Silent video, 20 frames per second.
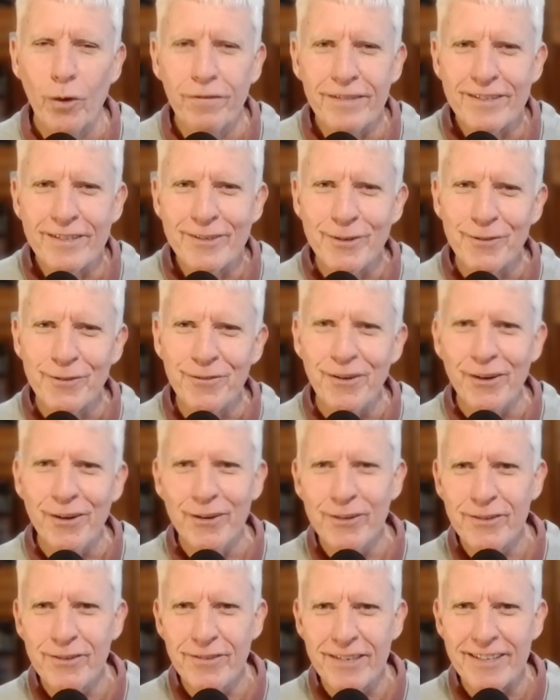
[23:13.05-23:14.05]
of us took
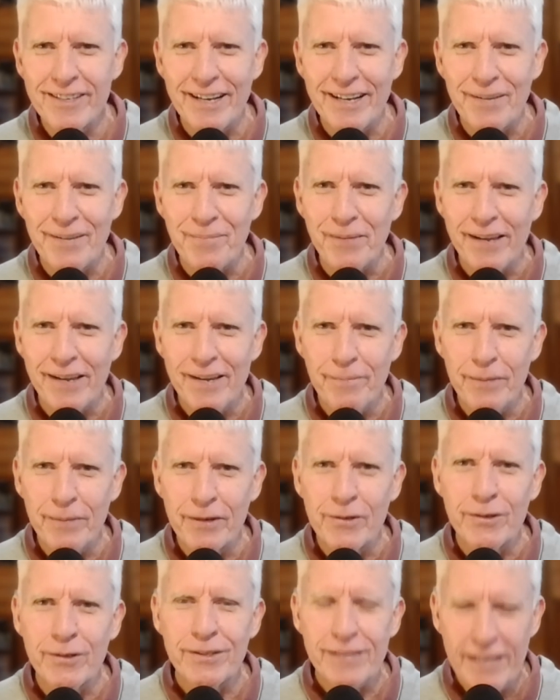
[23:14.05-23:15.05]
photos of the same plant
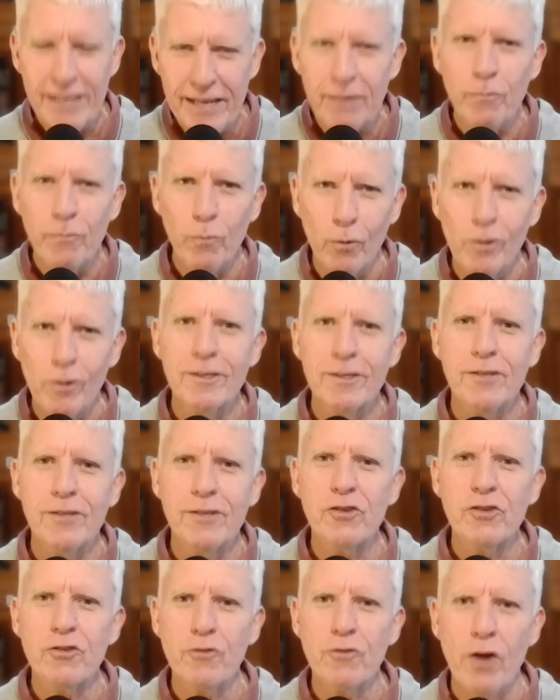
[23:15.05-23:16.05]
because it was
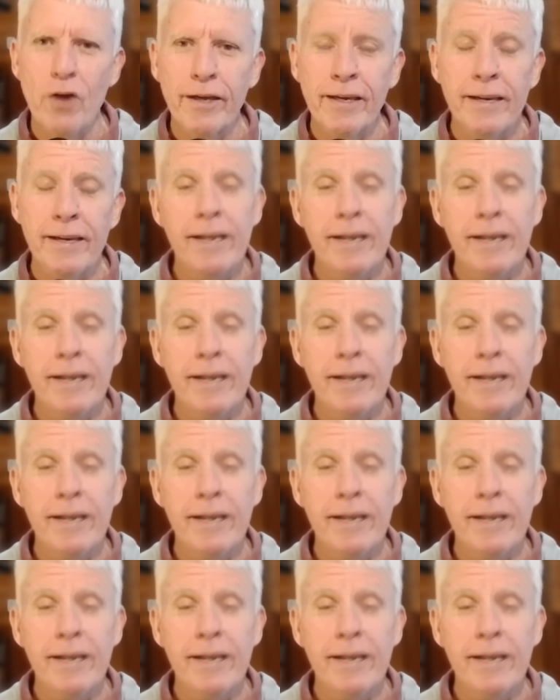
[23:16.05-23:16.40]
striking.